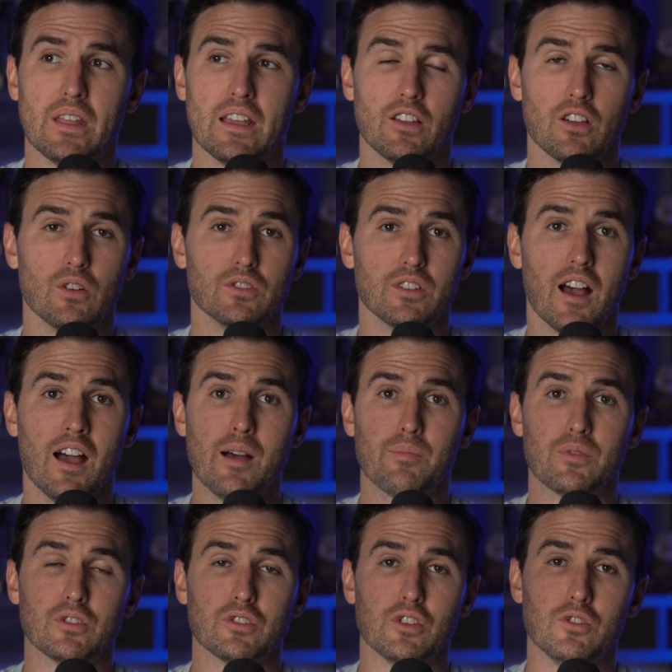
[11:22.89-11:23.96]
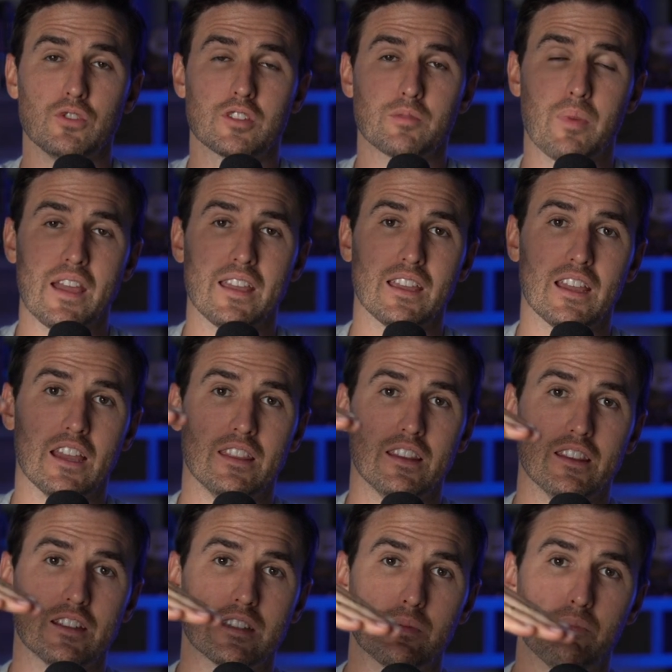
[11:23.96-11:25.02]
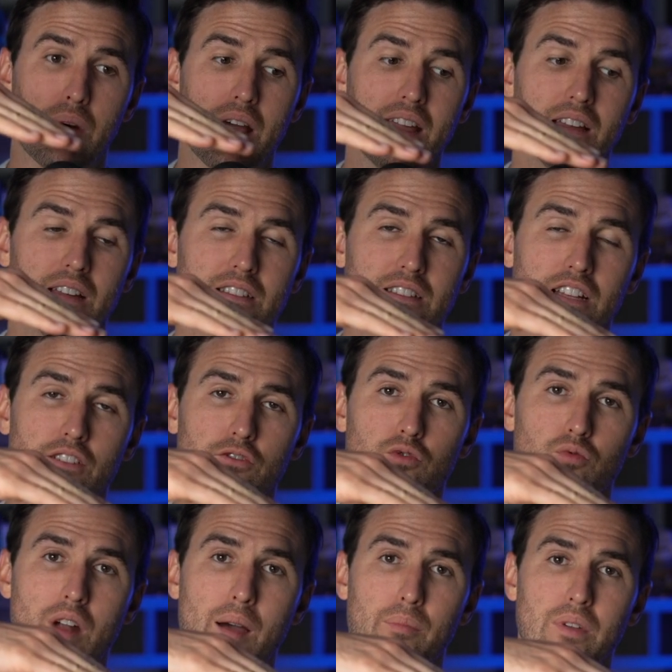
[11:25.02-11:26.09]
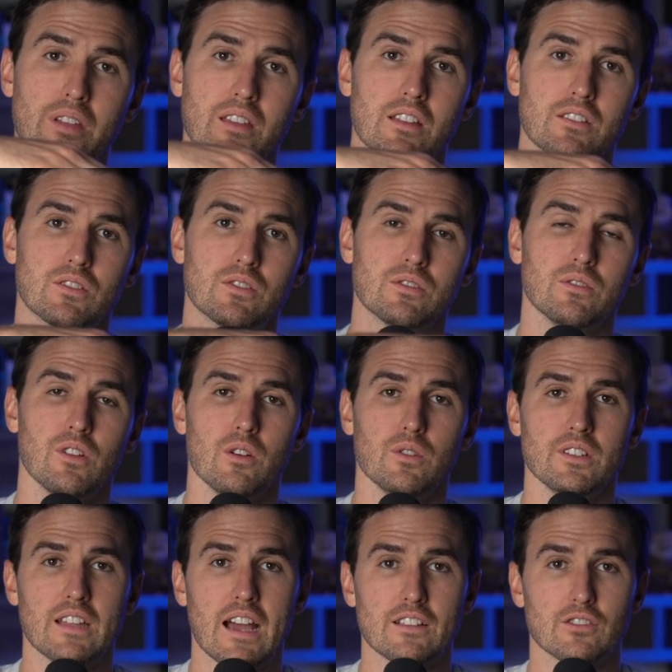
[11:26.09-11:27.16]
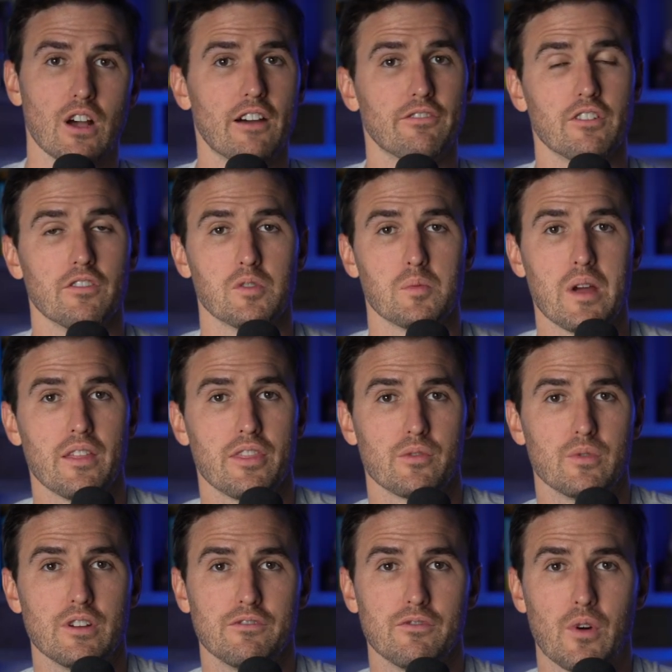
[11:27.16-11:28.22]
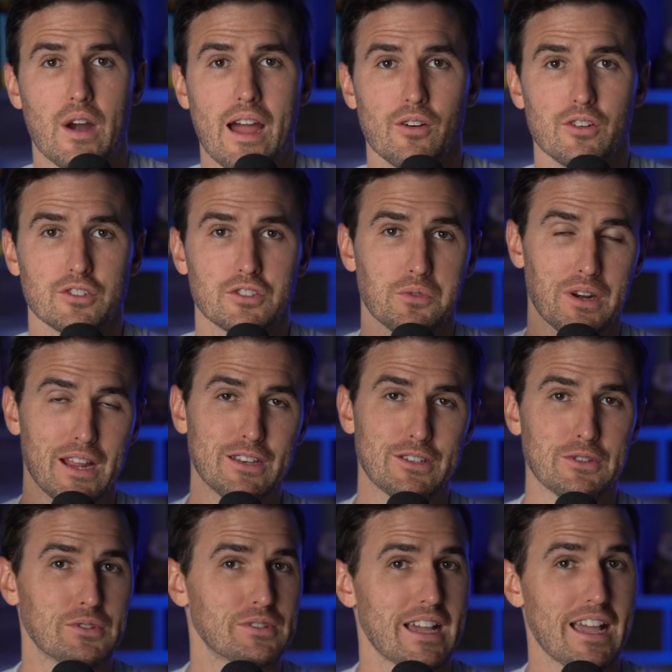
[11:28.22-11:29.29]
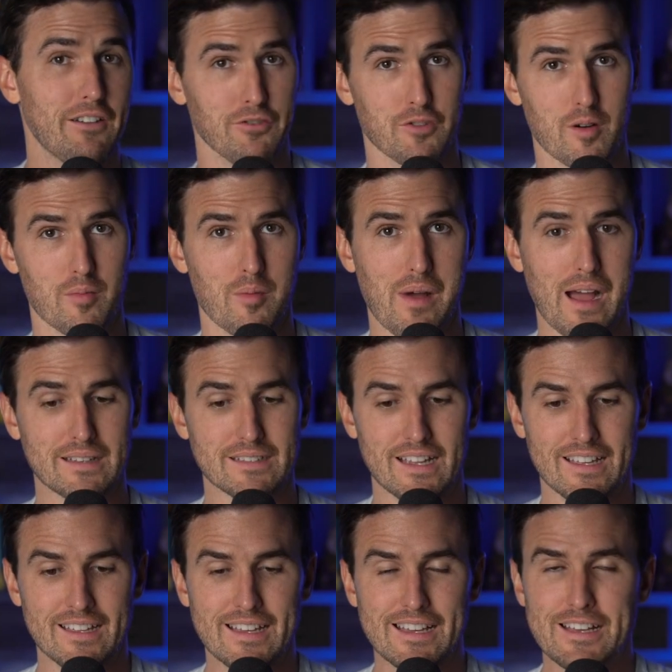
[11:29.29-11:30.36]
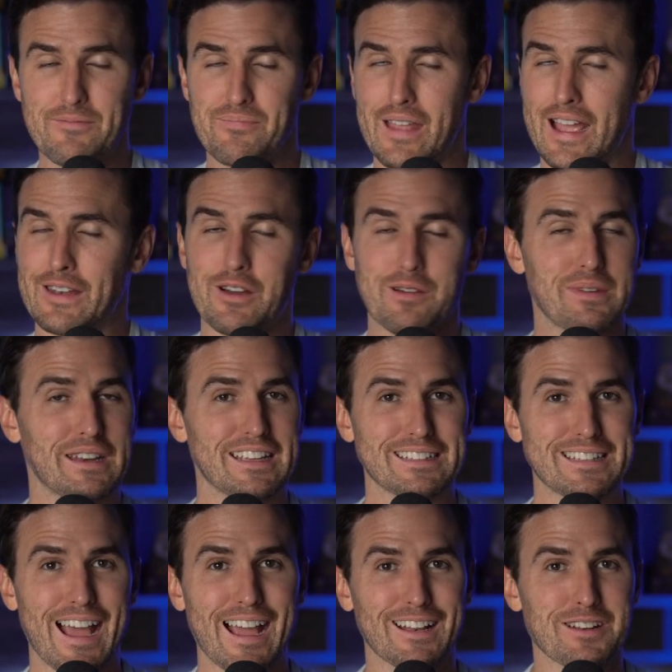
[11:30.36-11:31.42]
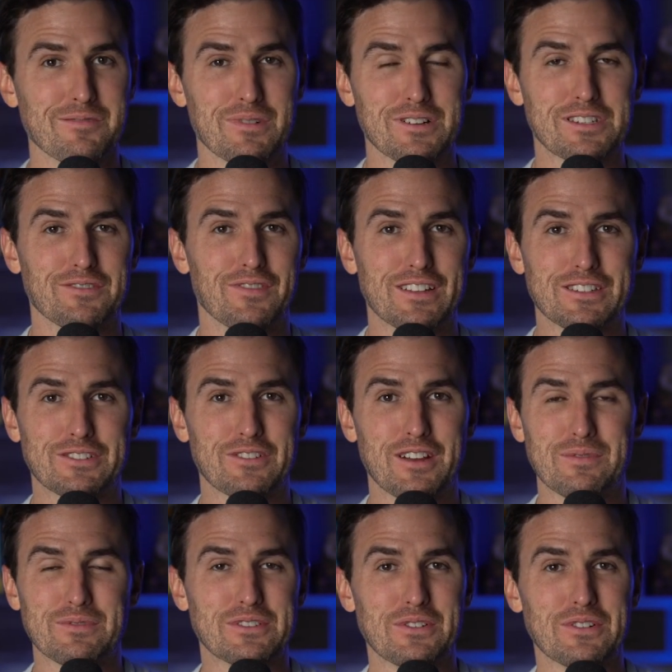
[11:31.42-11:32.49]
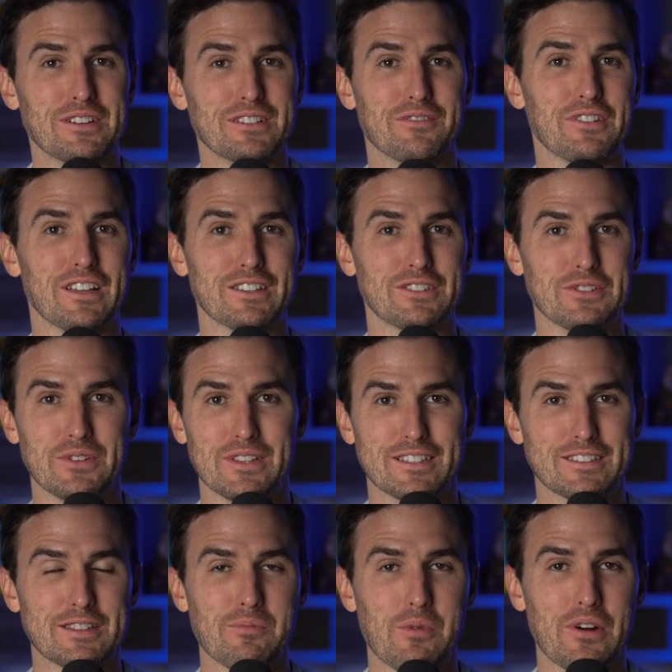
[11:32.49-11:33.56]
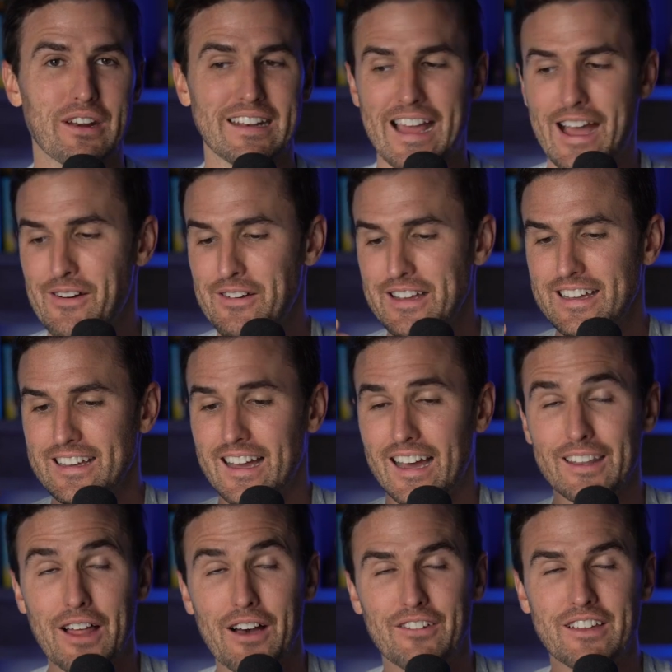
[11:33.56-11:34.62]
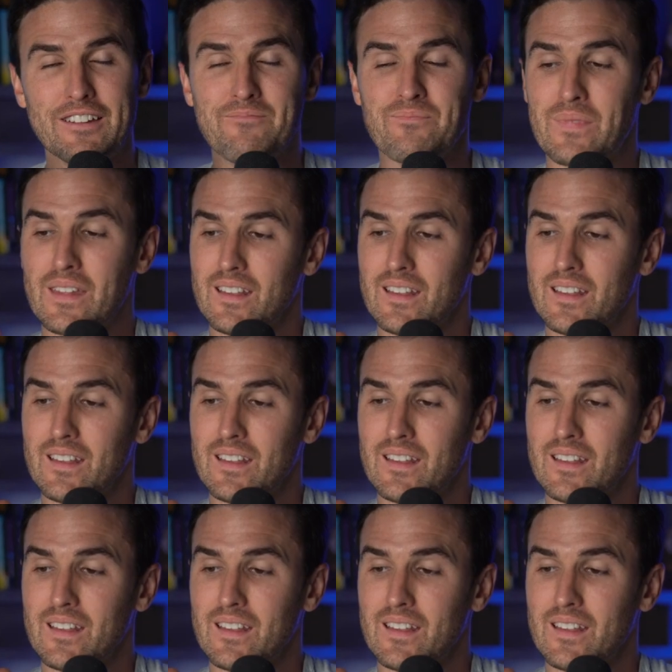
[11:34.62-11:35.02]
it goes up, there's a huge spike, and then the spike, instead of dropping, it slowly dies off over about three or four hours. So, what I do is I have yerba mate. I know I'm gonna get tagged in a bunch of Instagram stories of you guys doing this in the morning now. I love it.